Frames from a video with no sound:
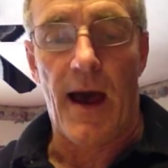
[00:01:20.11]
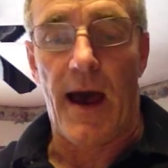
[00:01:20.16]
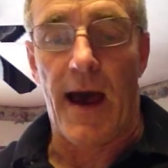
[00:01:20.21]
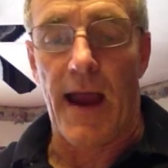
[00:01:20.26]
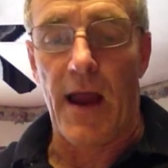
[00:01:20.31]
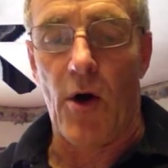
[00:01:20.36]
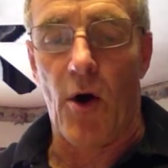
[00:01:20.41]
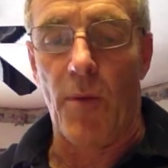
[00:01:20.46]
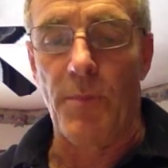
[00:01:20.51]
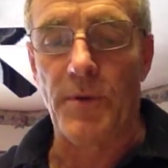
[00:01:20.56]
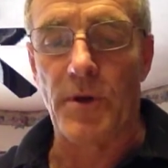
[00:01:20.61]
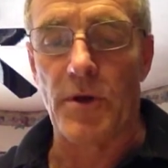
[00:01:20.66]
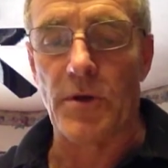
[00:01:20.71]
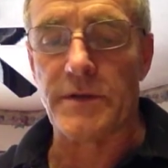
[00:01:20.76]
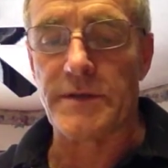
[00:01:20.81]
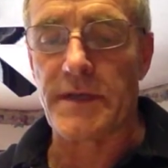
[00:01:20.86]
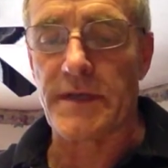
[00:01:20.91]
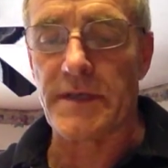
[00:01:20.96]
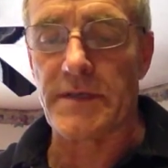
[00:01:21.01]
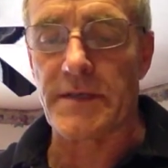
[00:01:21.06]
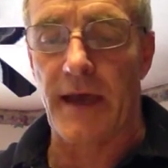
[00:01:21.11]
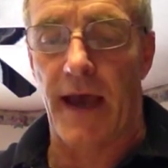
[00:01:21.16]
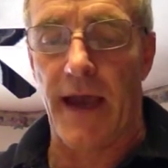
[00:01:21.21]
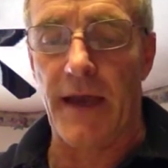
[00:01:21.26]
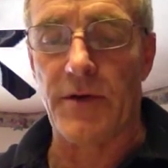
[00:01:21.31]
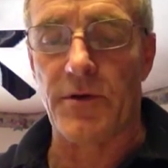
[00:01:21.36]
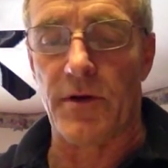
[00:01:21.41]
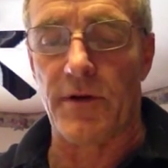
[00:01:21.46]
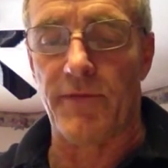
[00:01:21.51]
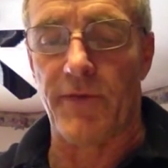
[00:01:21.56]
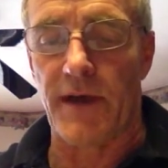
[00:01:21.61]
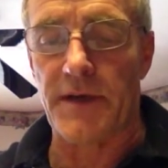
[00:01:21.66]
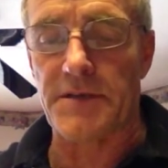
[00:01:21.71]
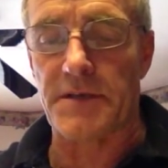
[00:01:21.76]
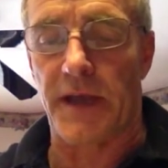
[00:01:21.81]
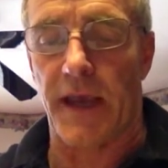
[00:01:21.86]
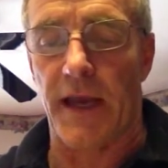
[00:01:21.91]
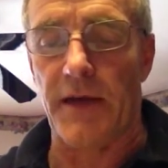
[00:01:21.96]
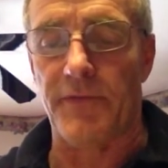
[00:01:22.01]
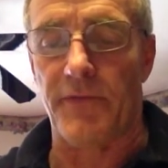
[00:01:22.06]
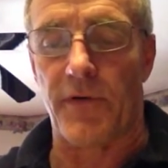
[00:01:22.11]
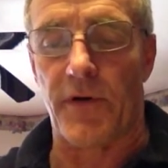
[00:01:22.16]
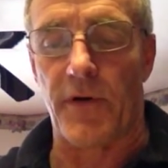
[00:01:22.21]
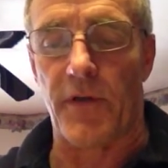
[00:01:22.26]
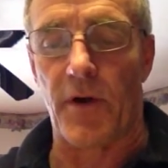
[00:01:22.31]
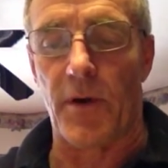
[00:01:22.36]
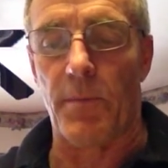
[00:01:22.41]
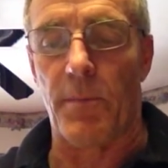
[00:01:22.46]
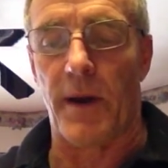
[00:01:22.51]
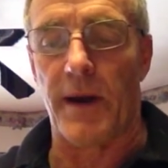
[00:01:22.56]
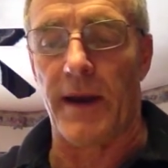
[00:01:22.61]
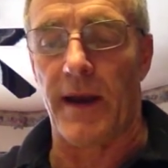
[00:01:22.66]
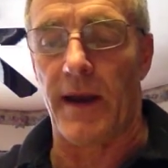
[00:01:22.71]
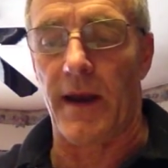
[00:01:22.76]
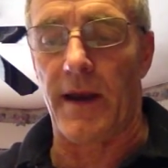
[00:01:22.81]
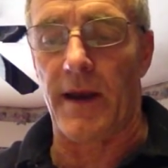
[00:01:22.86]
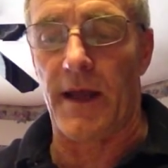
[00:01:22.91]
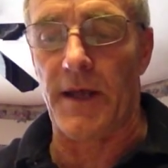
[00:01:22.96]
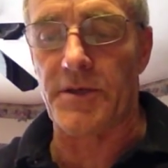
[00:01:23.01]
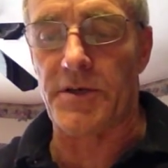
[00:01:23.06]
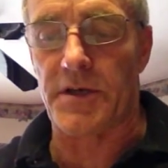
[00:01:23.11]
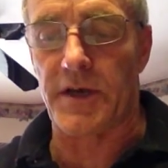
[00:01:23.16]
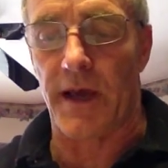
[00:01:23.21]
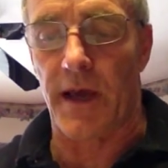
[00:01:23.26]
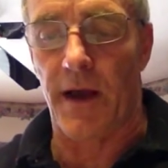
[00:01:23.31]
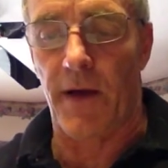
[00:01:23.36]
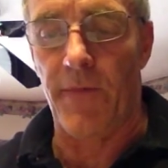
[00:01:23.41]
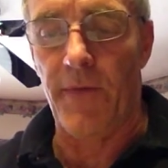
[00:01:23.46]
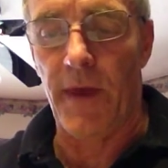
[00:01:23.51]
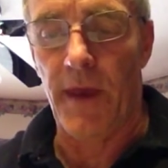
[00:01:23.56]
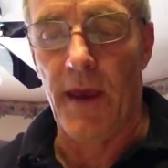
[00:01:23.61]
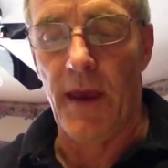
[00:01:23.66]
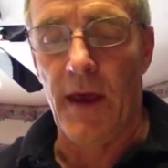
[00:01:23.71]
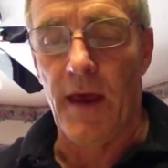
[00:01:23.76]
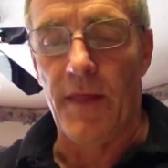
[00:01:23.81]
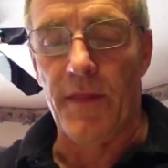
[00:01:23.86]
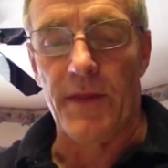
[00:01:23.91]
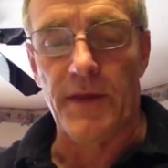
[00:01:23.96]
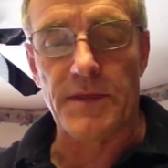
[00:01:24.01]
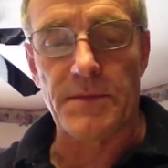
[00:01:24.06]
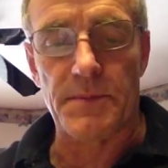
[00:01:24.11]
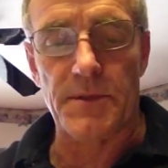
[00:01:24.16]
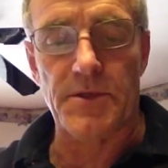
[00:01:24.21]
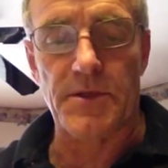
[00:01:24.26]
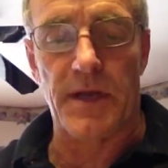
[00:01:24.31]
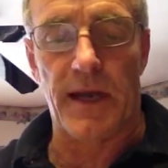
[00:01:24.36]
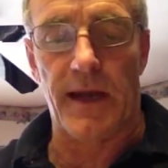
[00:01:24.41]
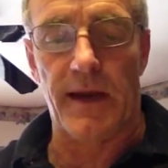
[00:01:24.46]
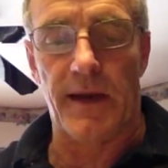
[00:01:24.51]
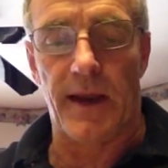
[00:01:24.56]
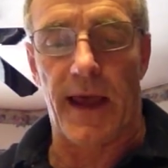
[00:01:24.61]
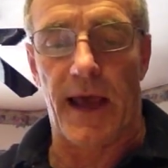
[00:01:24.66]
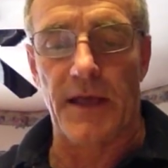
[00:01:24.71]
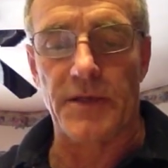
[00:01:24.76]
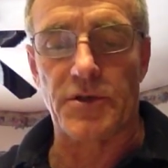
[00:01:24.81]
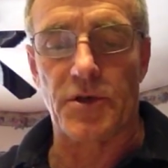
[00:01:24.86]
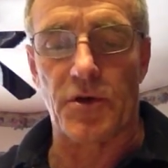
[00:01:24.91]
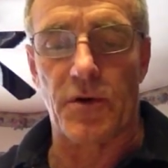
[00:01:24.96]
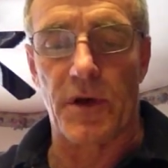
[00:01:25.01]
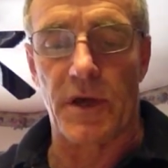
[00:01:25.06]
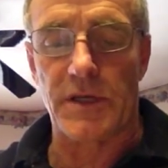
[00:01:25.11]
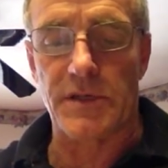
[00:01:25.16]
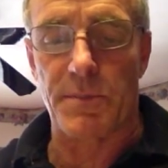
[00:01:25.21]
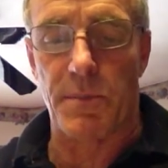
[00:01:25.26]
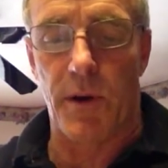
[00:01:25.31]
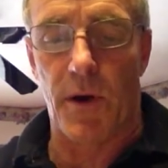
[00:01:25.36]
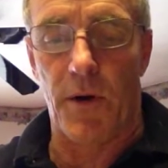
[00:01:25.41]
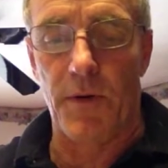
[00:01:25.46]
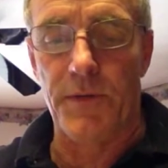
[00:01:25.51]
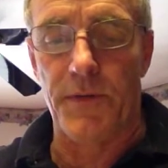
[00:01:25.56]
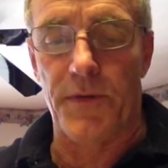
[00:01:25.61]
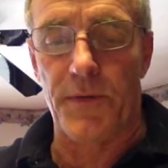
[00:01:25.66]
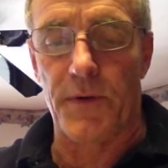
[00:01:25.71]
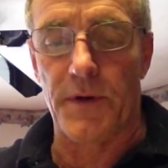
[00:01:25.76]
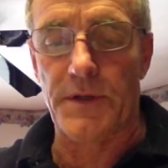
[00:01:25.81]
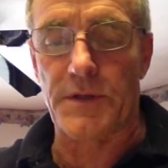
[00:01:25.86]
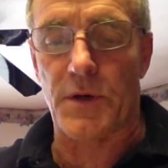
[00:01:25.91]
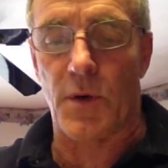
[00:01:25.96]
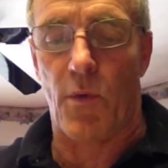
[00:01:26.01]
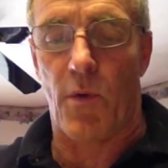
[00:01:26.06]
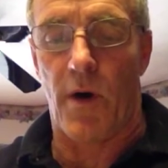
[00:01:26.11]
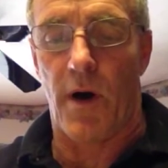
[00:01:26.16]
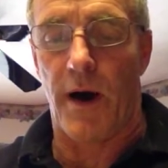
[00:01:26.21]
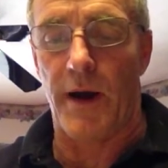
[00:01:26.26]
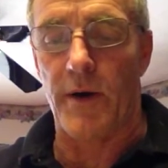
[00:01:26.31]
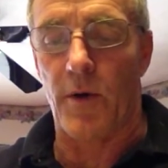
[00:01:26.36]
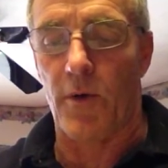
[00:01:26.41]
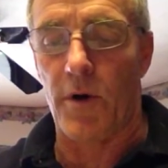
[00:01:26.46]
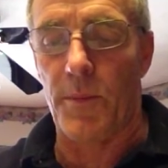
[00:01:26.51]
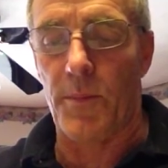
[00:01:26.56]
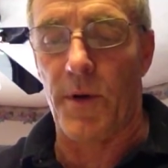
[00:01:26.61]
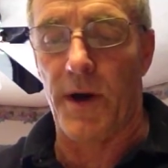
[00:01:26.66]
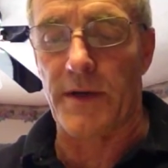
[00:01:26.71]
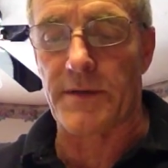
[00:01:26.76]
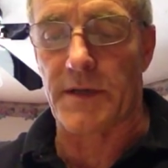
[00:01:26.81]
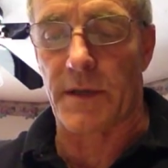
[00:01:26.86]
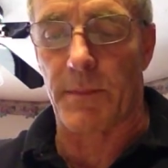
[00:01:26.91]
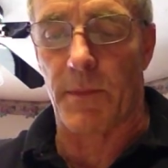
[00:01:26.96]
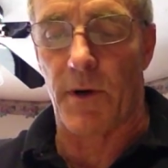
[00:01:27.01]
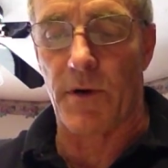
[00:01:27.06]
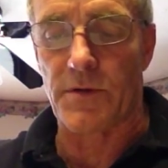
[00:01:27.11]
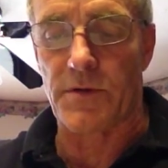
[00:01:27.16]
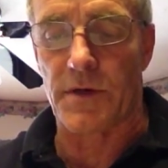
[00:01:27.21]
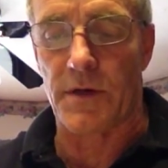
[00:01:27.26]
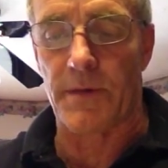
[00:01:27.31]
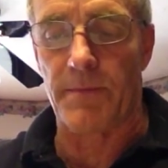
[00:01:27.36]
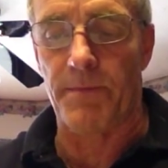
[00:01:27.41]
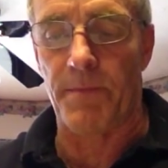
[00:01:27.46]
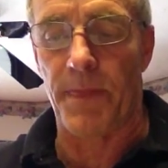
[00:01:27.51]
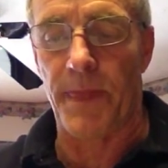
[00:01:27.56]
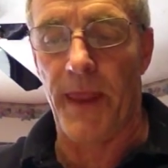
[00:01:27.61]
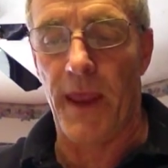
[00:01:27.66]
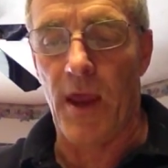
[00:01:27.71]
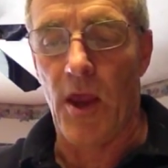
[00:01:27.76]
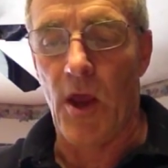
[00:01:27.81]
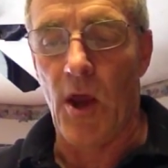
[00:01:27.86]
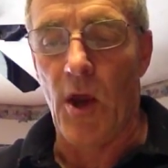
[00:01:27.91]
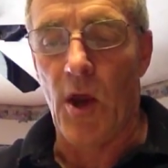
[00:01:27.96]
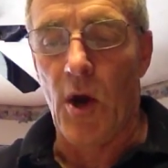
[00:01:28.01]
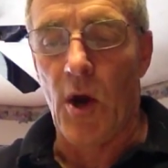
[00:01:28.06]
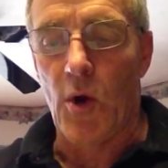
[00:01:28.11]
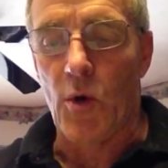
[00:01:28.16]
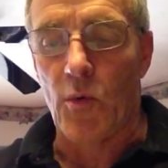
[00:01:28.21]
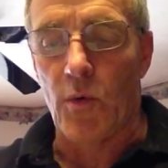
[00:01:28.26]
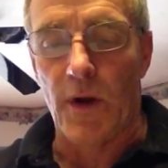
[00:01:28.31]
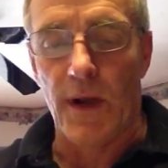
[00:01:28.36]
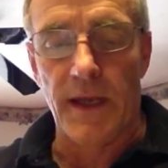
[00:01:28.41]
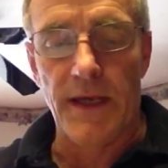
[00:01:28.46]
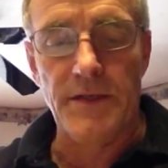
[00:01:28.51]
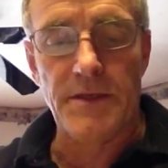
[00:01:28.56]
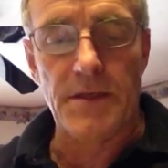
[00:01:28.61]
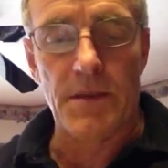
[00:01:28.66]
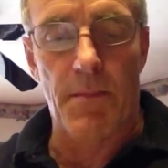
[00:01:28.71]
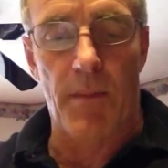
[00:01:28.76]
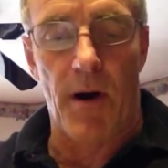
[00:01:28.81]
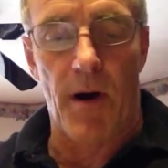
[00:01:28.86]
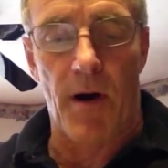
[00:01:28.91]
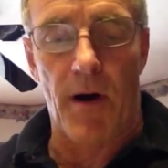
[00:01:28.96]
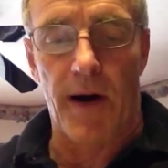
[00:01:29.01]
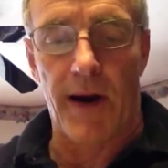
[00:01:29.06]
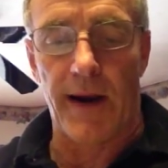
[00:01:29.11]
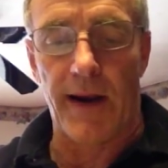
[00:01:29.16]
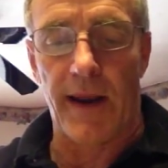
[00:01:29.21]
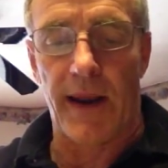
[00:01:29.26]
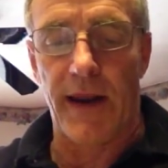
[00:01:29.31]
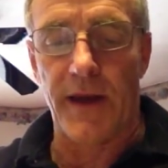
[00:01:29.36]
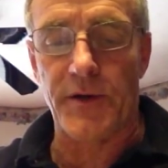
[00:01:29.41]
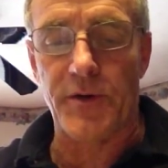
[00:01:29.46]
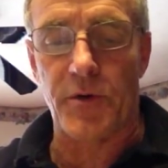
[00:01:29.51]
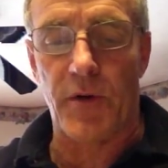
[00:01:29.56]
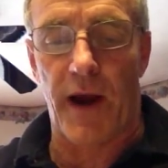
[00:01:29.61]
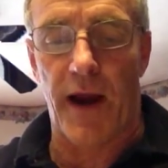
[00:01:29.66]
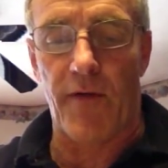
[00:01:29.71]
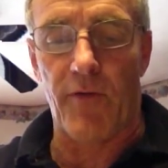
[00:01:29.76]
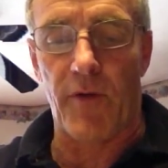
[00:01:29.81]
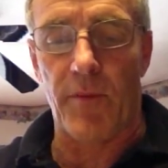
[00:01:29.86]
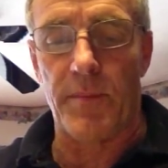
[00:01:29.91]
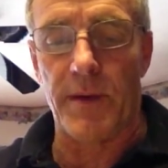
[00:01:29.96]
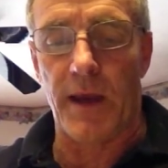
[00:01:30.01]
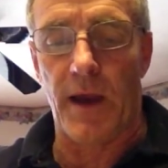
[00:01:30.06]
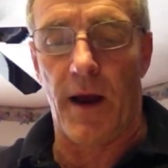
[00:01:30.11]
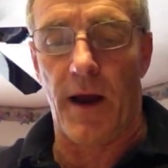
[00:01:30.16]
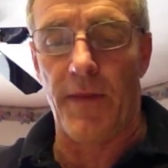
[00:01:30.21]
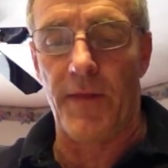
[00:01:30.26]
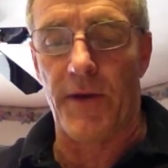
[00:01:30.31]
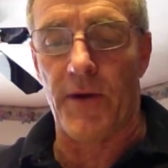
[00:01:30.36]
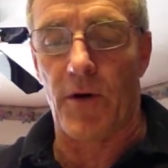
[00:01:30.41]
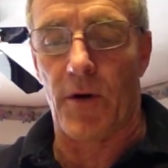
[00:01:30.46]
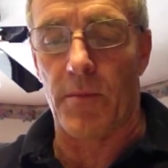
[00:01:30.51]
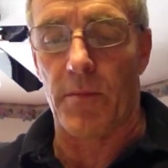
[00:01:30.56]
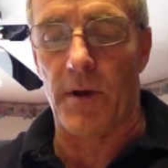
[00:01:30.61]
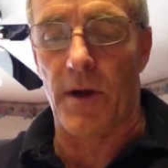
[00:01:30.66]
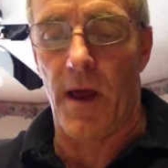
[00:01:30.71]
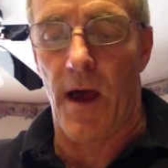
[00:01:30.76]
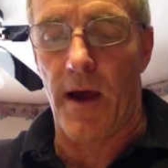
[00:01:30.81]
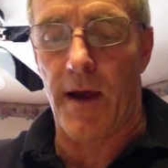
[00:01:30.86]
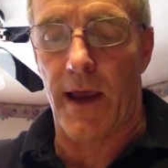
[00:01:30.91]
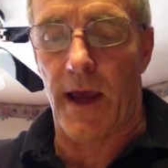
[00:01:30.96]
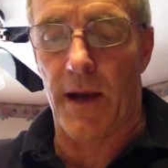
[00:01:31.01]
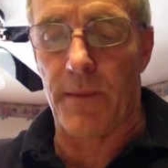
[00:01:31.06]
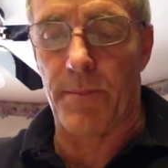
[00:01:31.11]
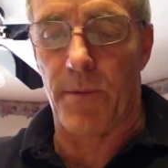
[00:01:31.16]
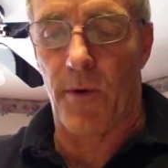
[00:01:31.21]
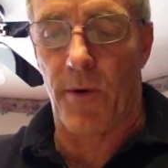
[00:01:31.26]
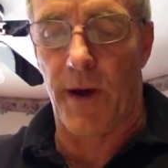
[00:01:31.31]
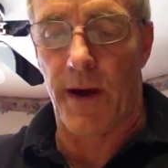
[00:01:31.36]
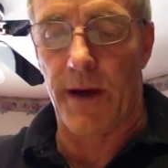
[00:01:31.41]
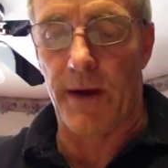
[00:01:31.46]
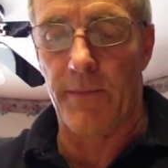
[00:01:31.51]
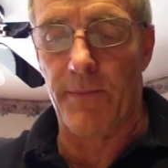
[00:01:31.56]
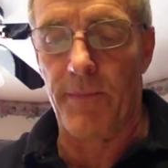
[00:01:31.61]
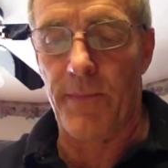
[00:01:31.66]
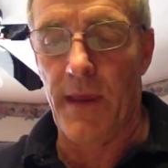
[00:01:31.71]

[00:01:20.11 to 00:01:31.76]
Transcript: I hope you use this site to investigate further, but in a nutshell, this machine allows you to explode through a squat or pressing motion, release the bar and let it travel beyond the normal lockout point.